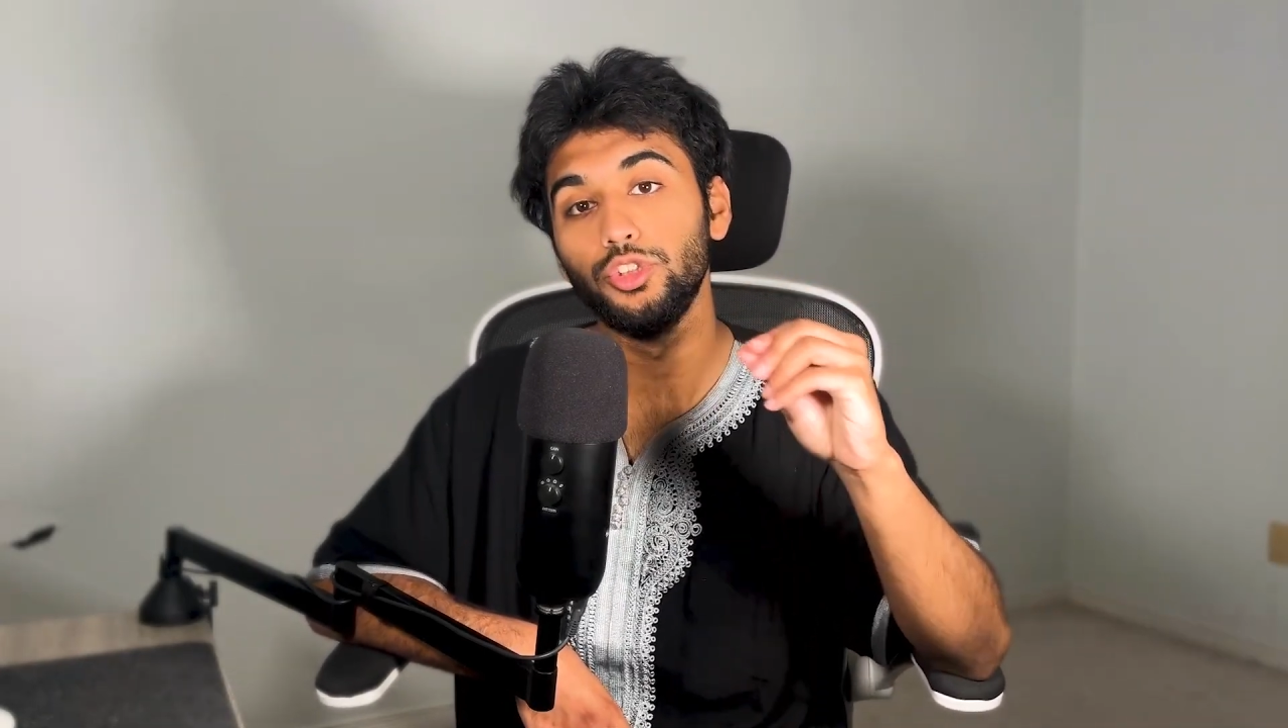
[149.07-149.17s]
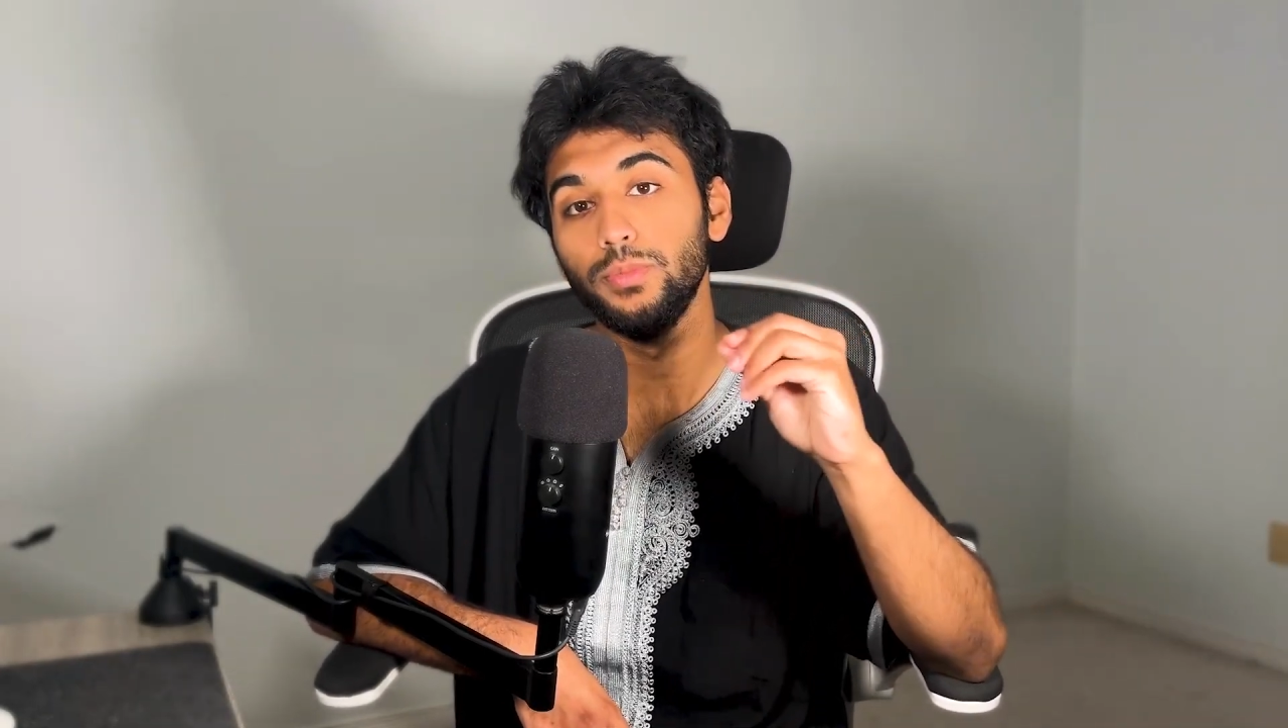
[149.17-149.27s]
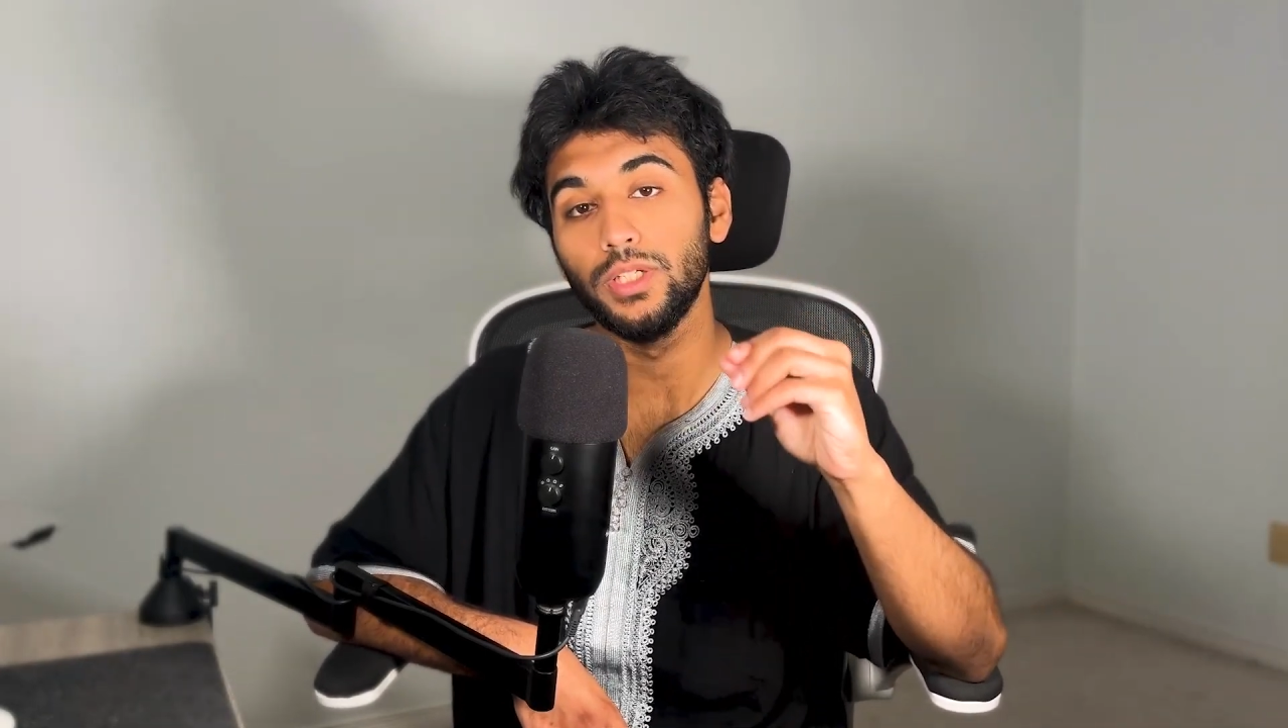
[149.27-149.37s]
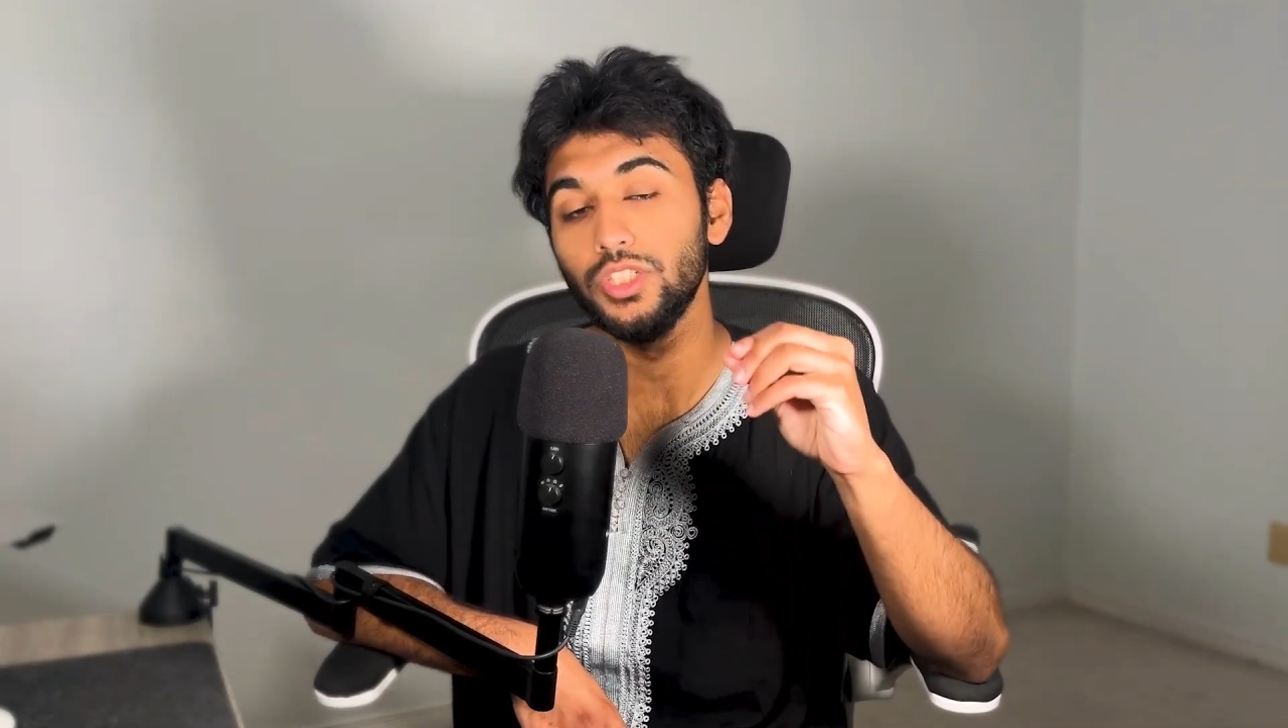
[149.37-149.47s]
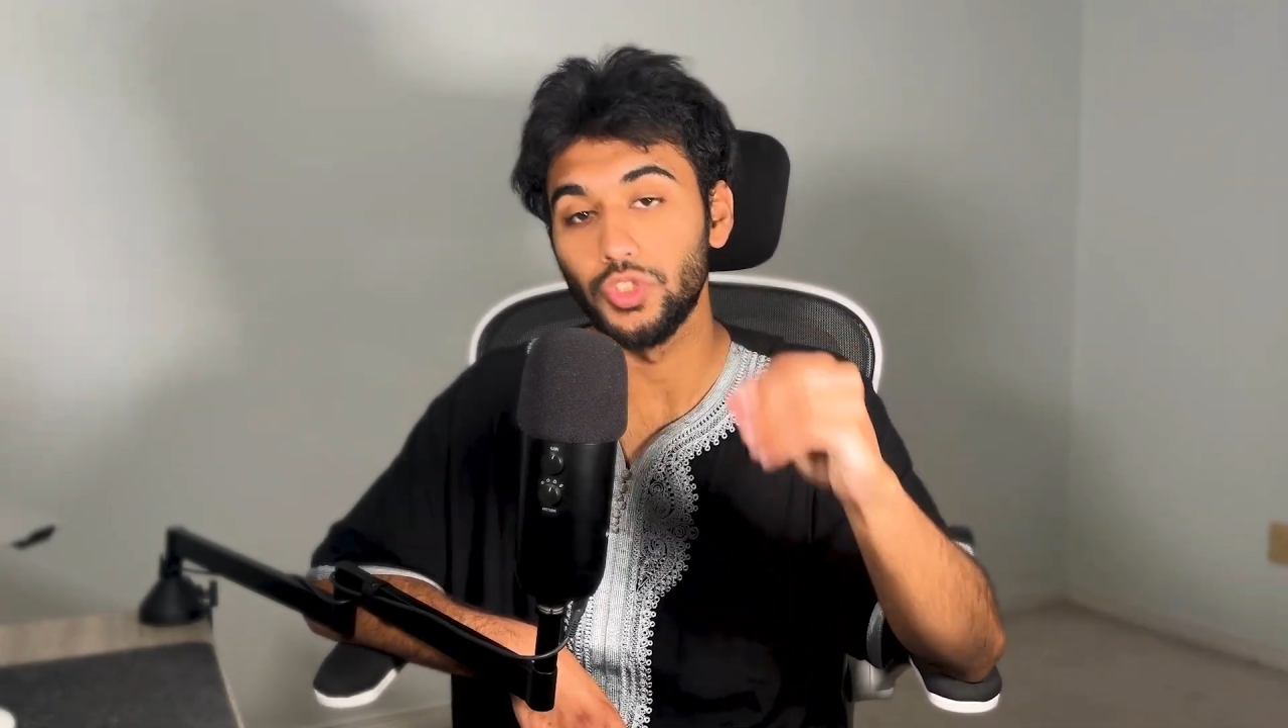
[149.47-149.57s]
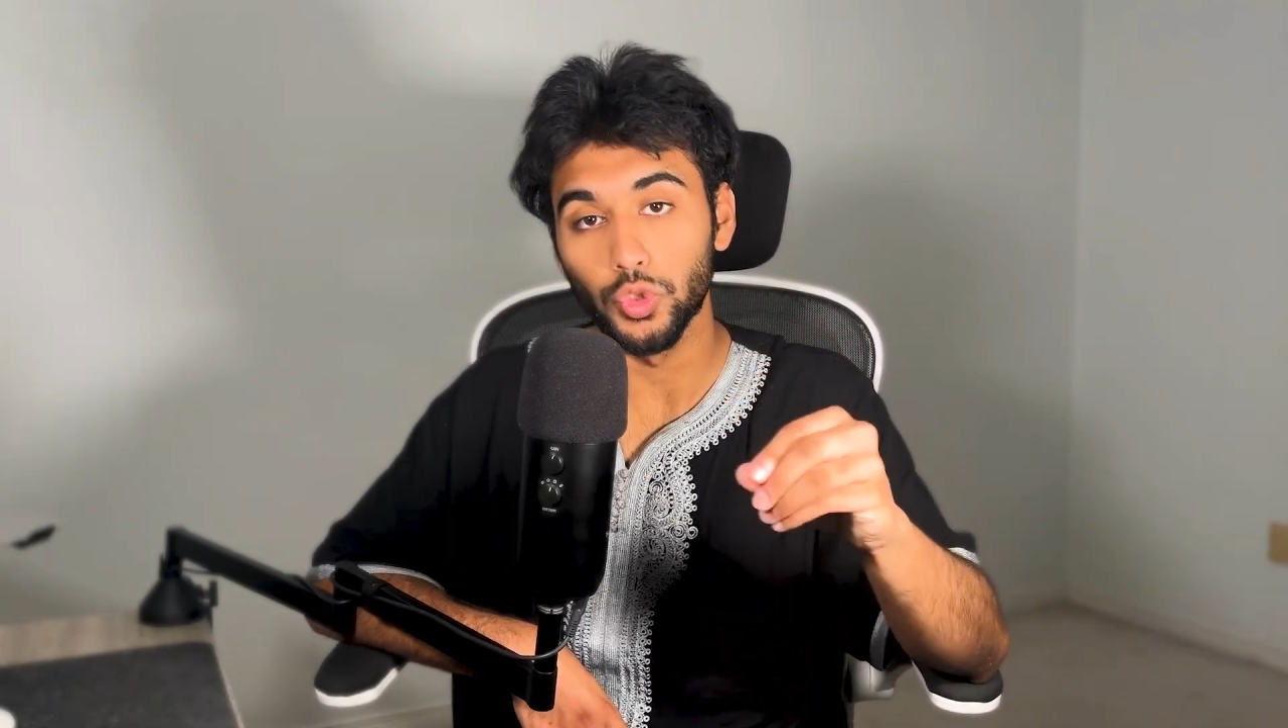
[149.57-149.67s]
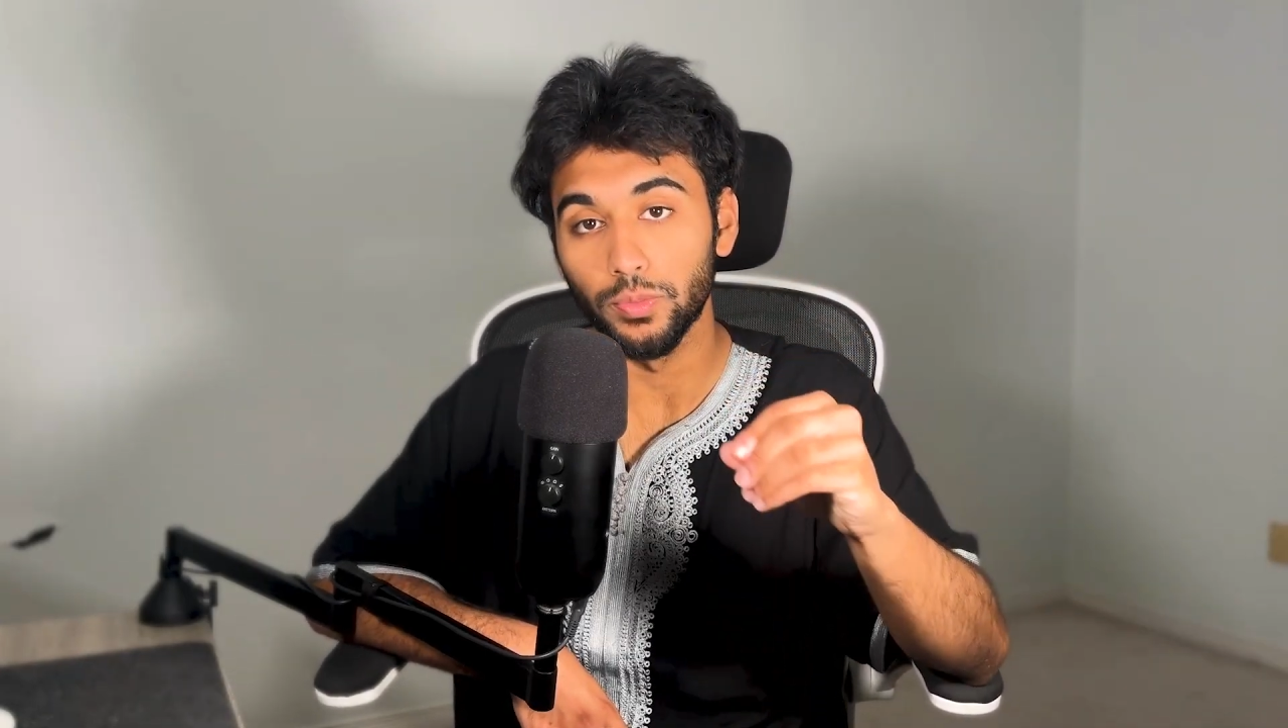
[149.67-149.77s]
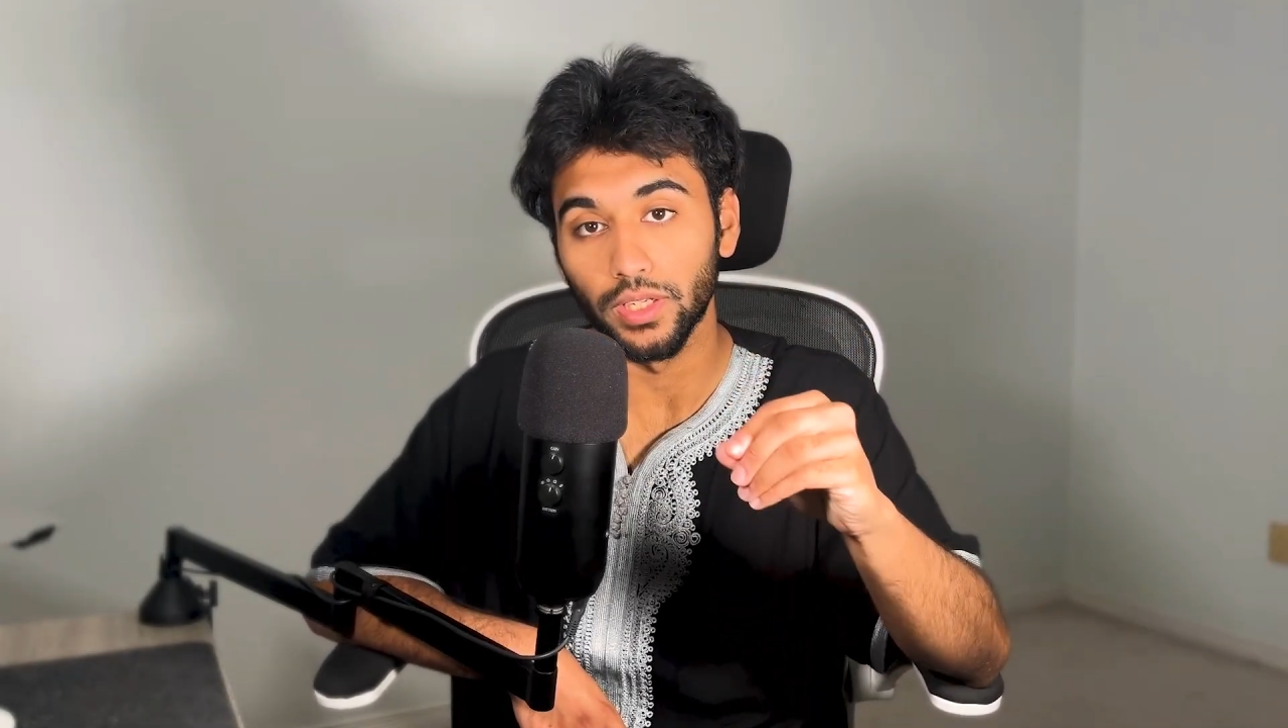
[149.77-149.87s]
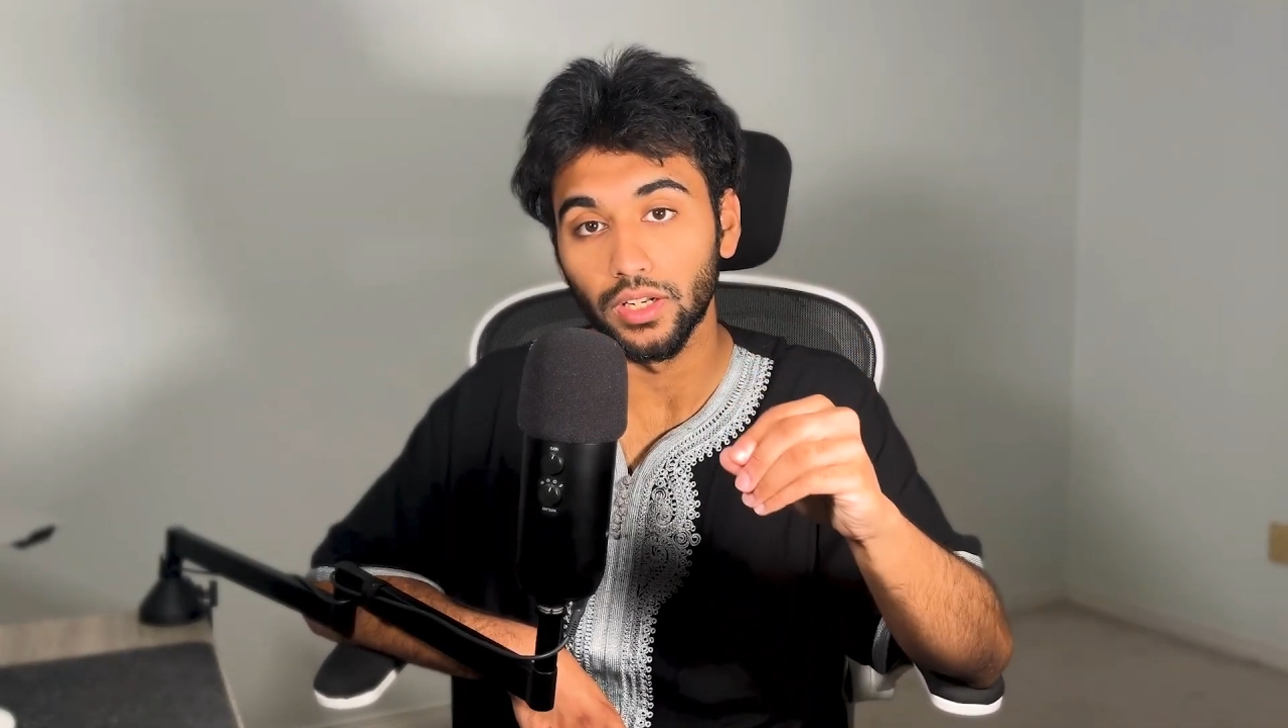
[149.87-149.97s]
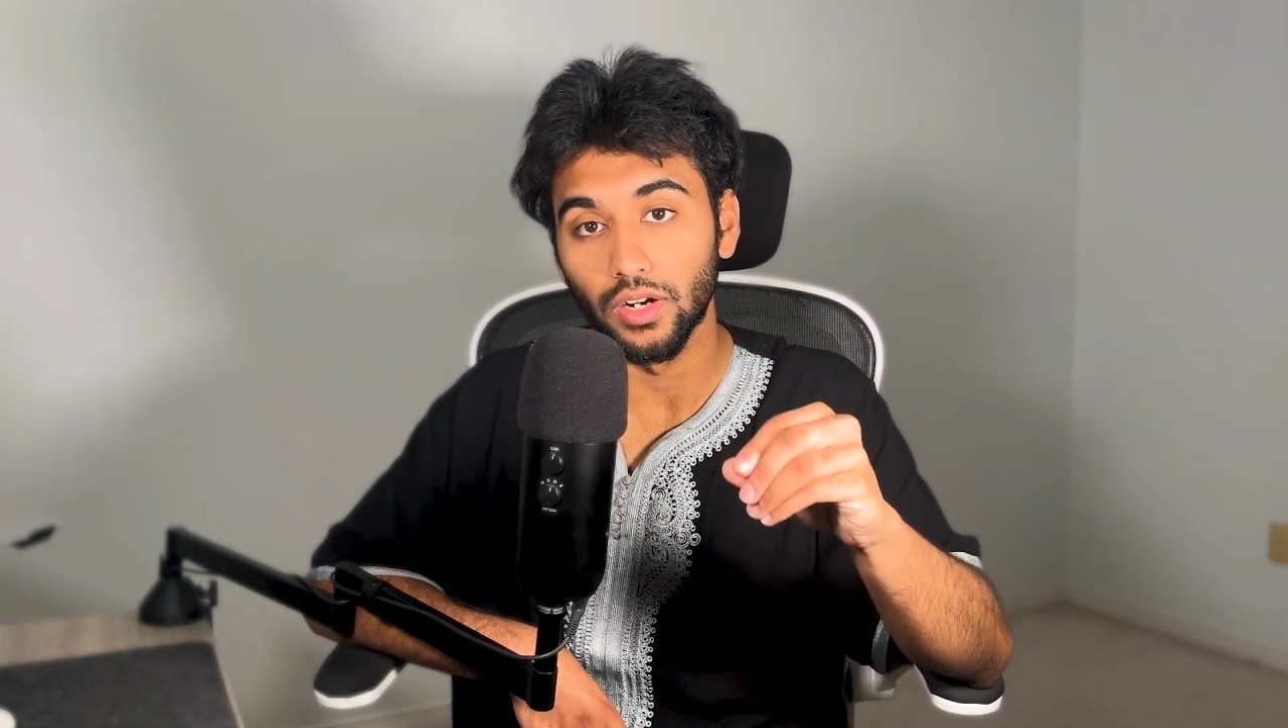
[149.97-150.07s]
be
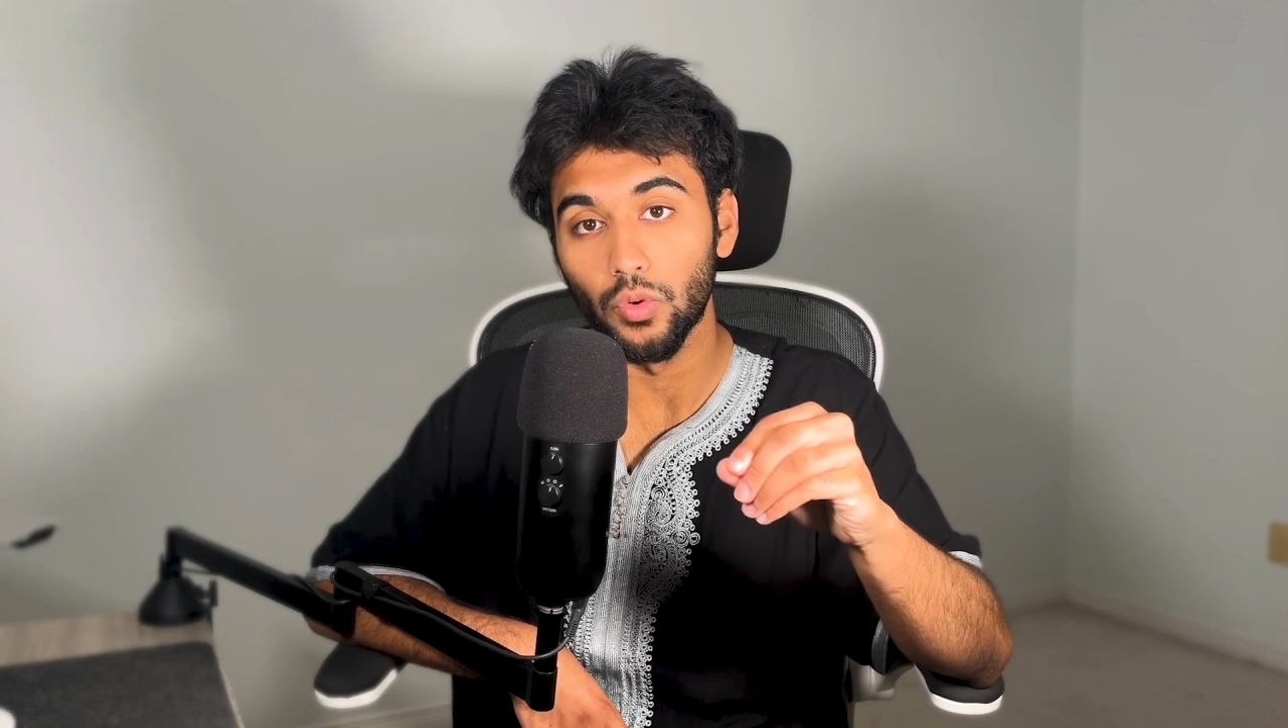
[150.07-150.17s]
consuming